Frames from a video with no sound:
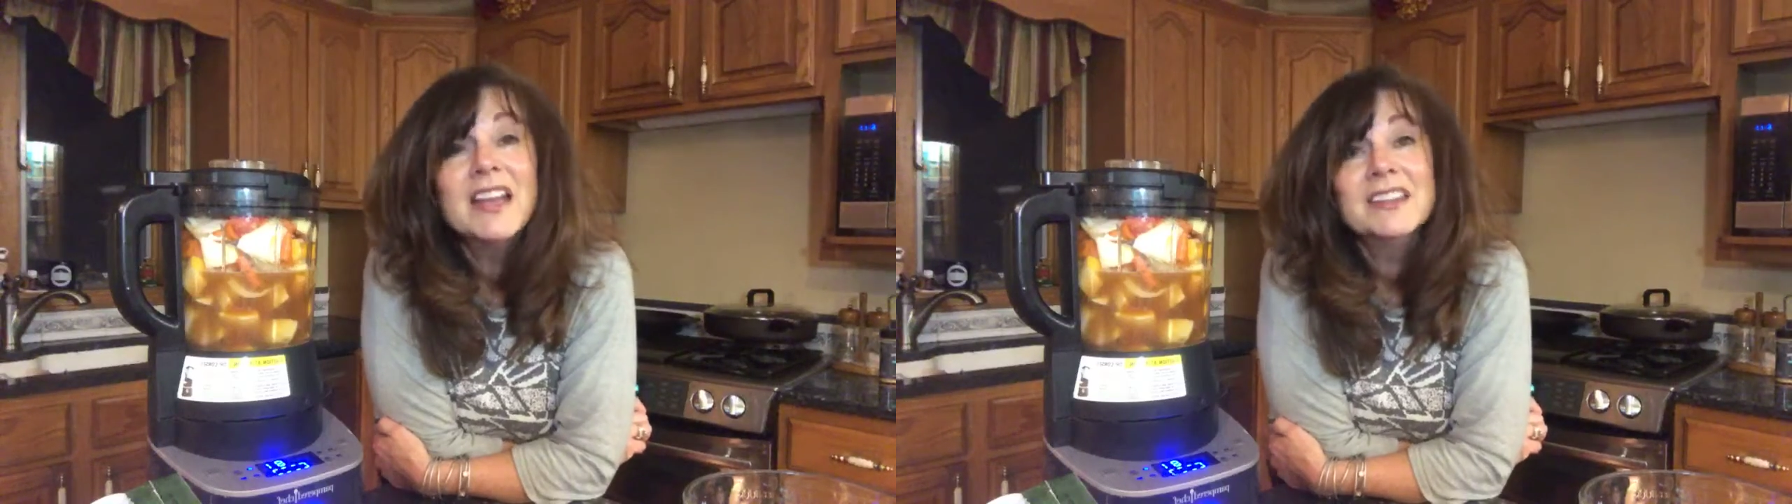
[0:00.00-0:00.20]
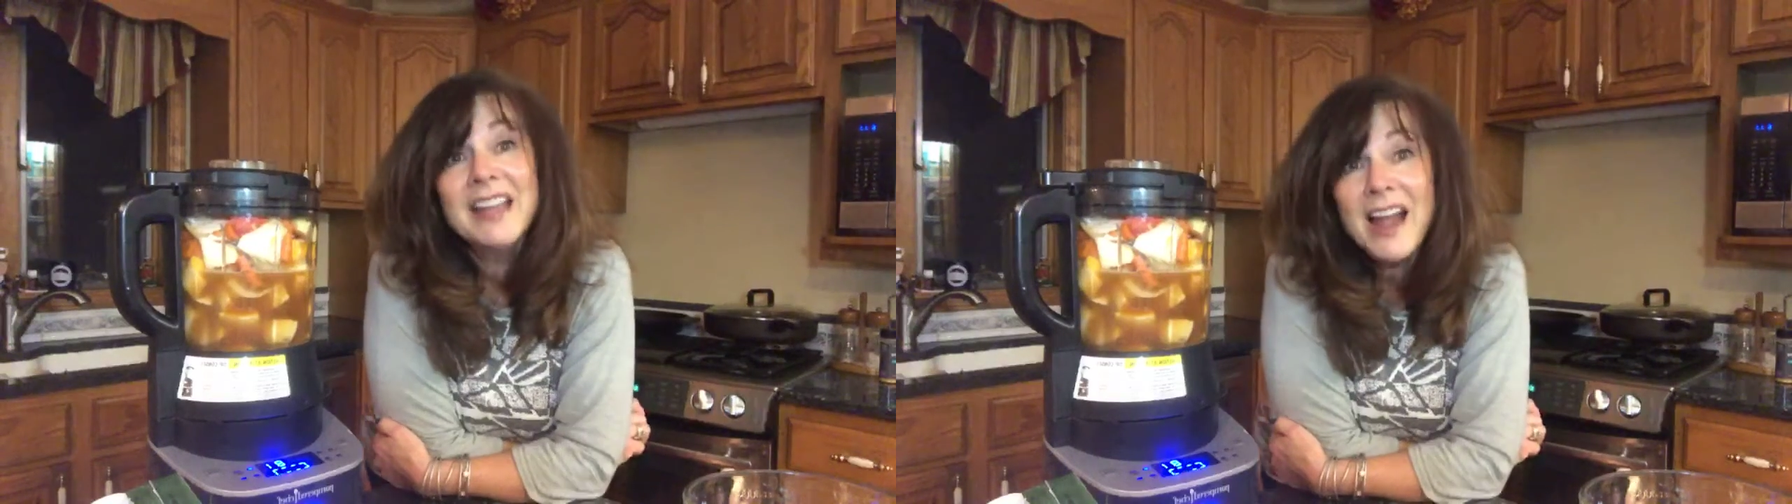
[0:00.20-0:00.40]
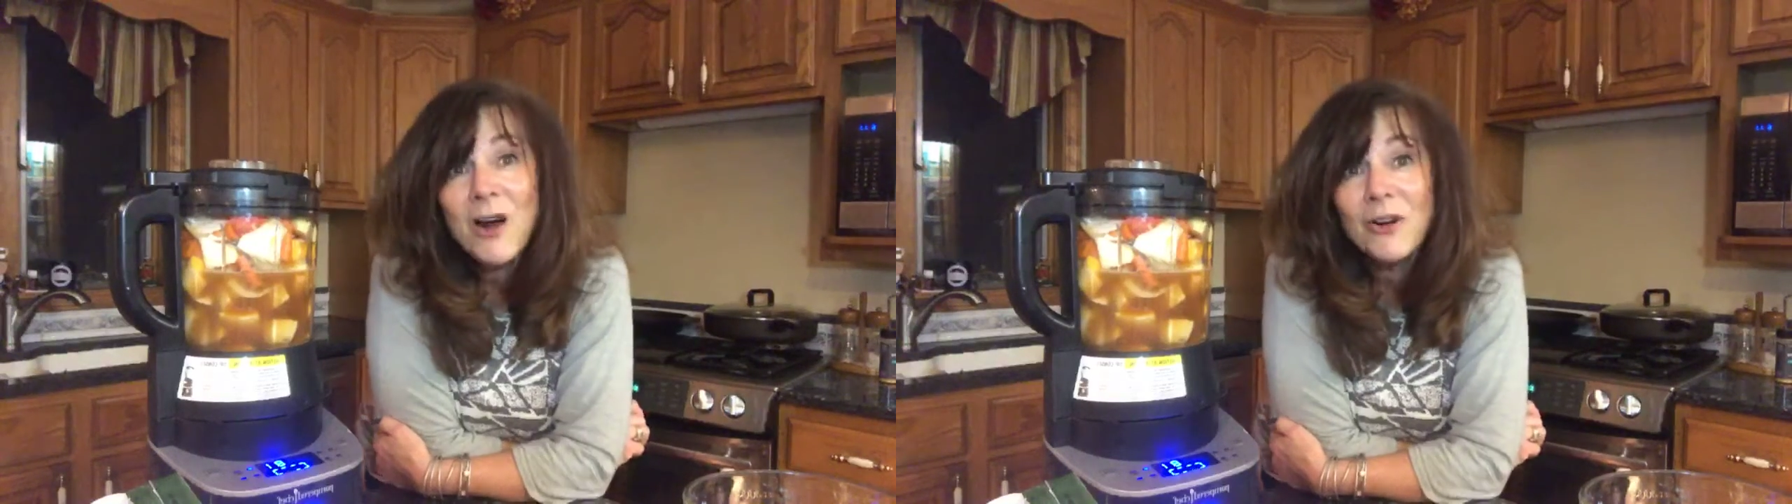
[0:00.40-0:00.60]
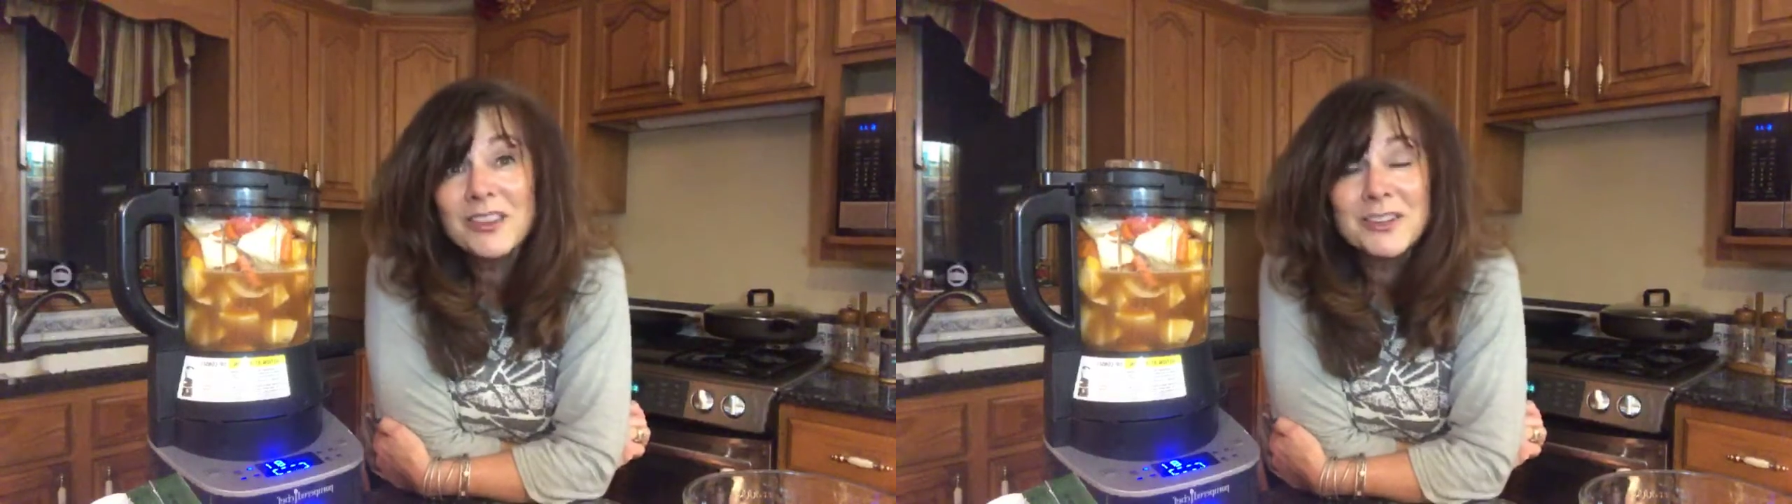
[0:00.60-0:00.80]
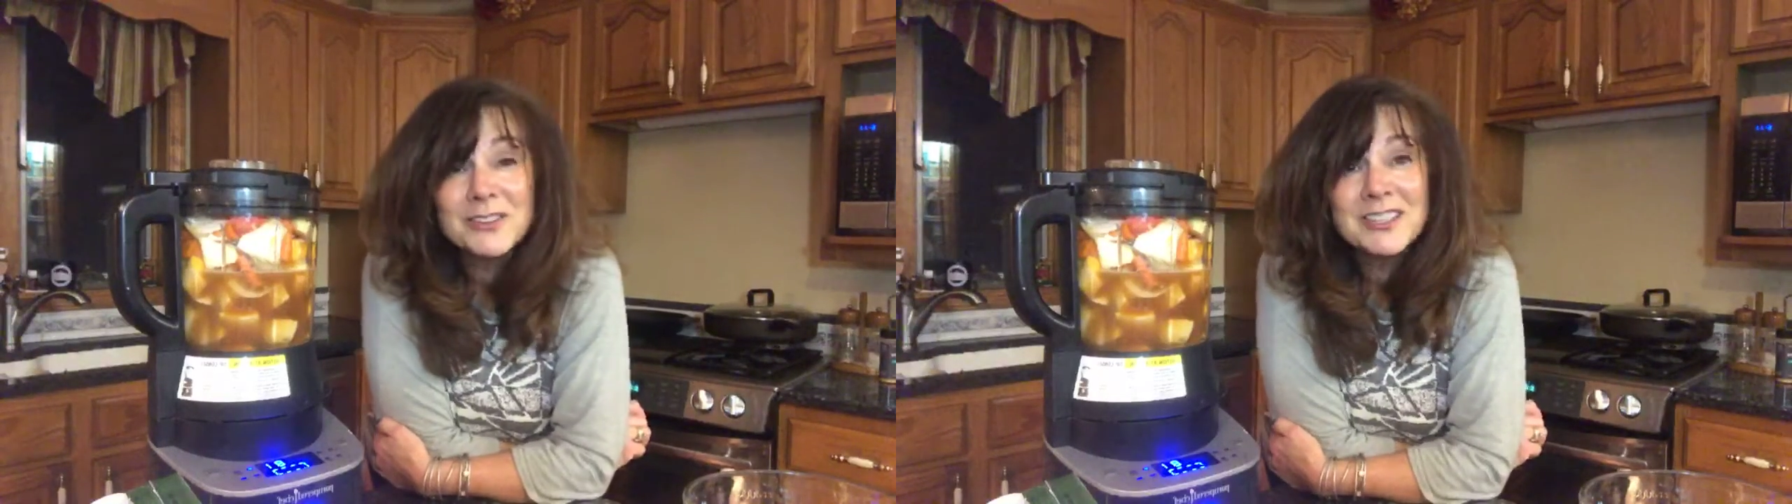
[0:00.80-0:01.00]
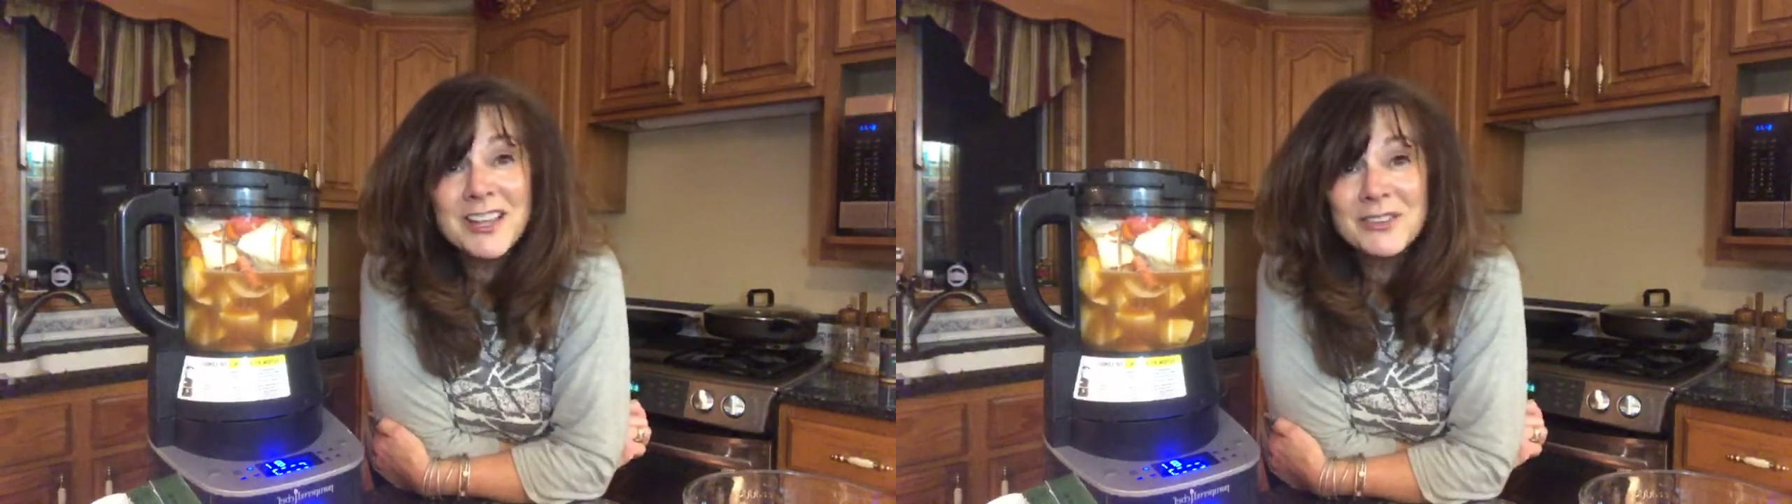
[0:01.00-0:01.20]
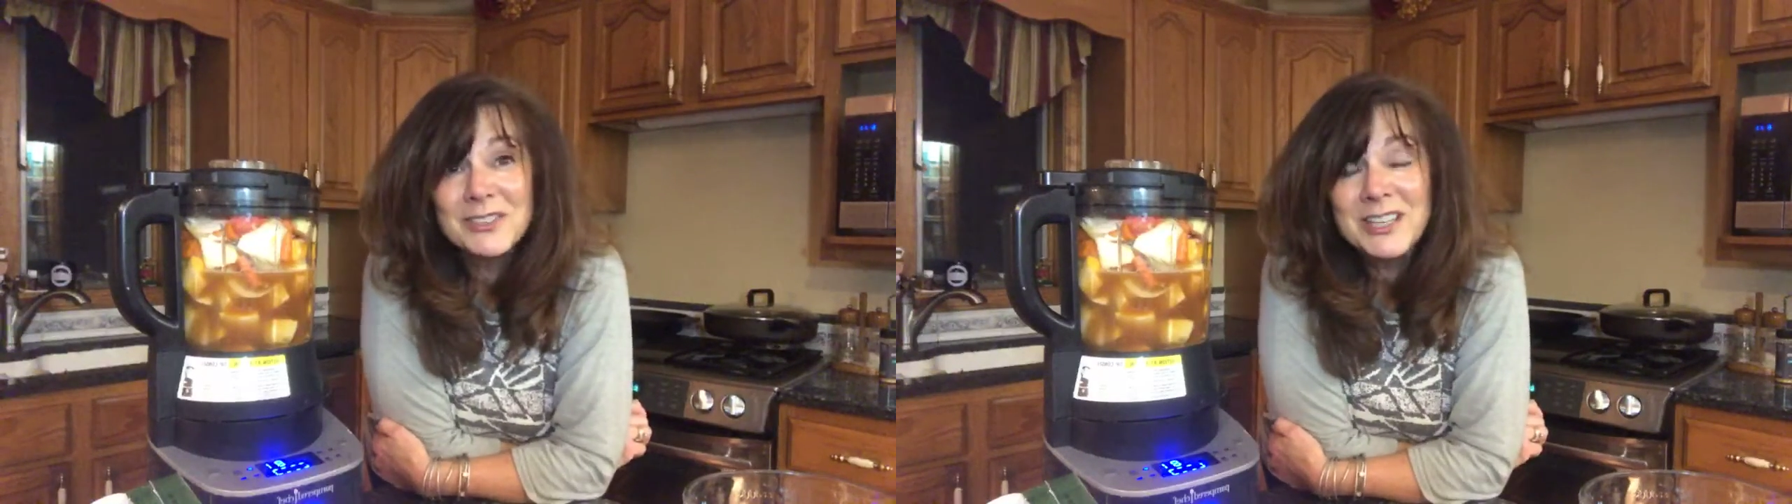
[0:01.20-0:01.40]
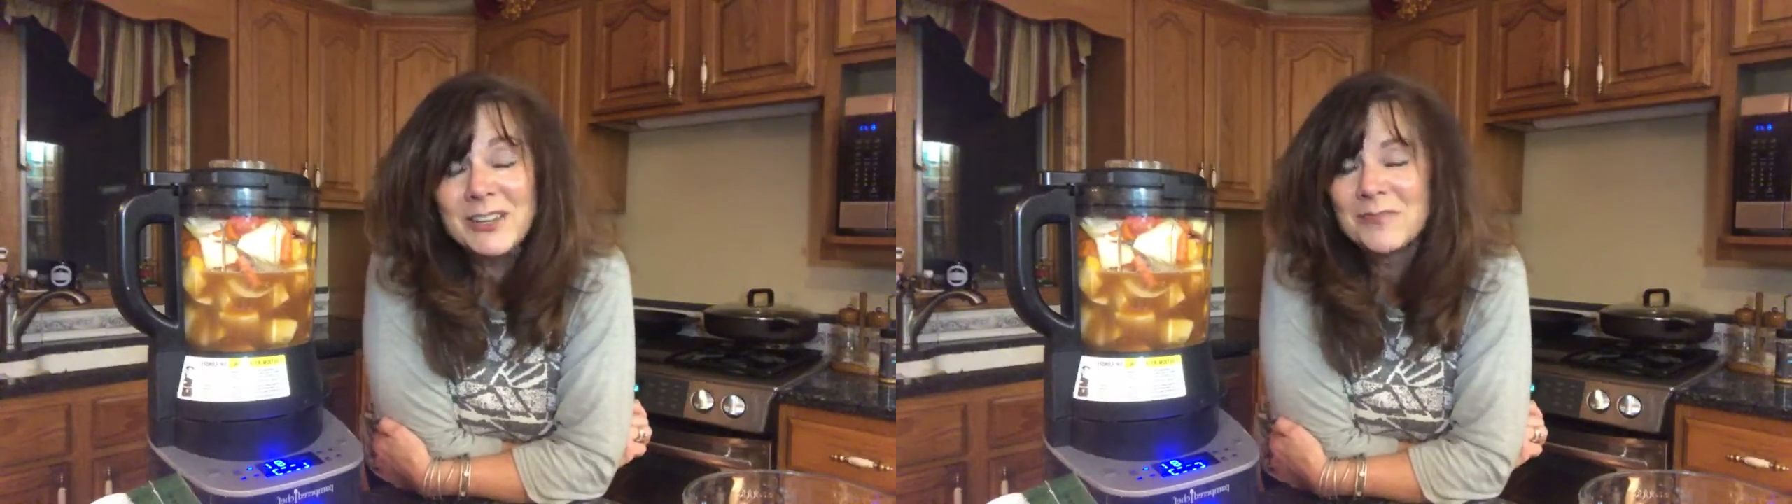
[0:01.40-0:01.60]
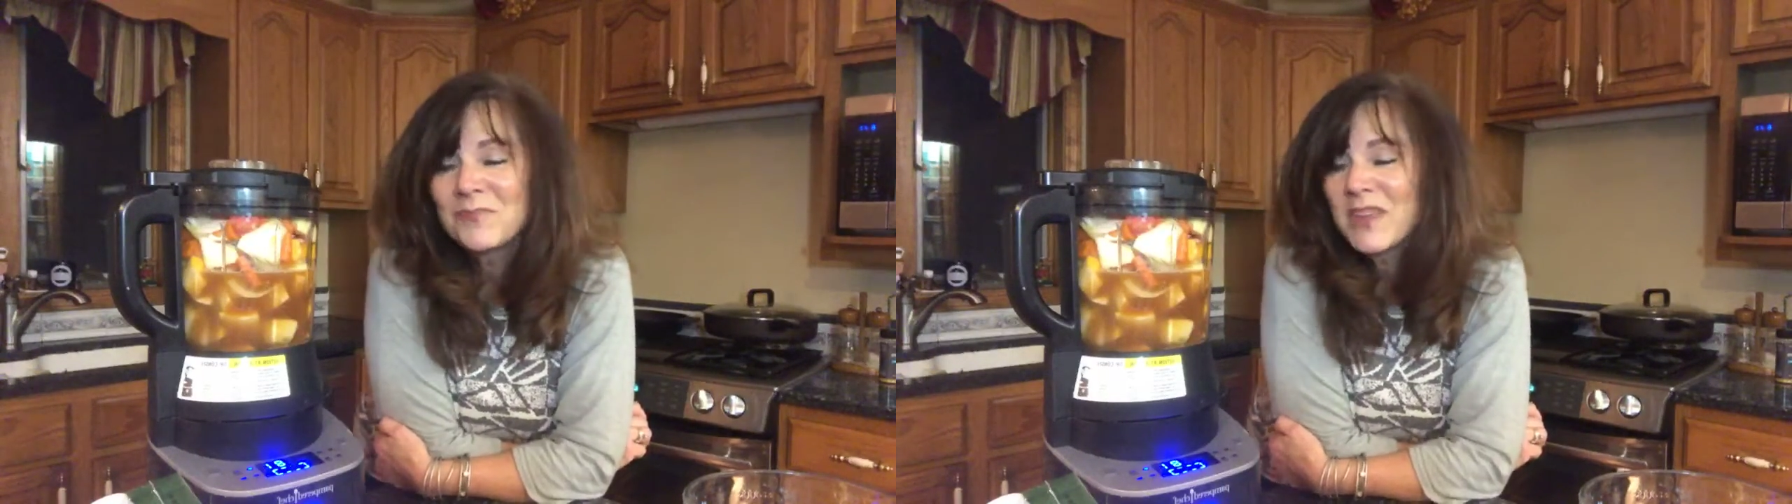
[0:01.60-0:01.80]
Now, there's another deal.